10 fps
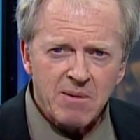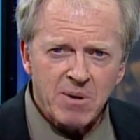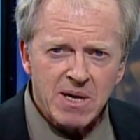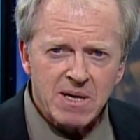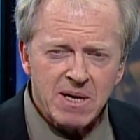
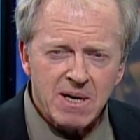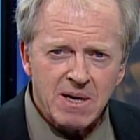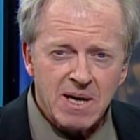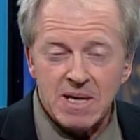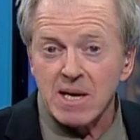but
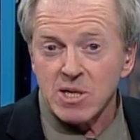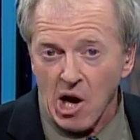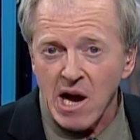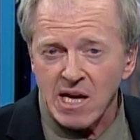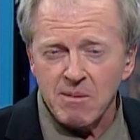it does
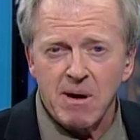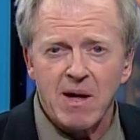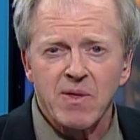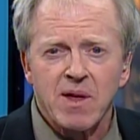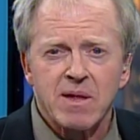
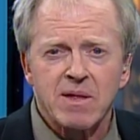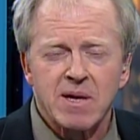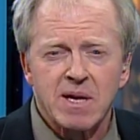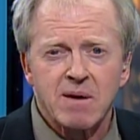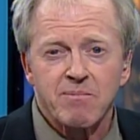document that
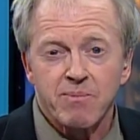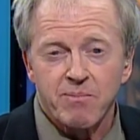the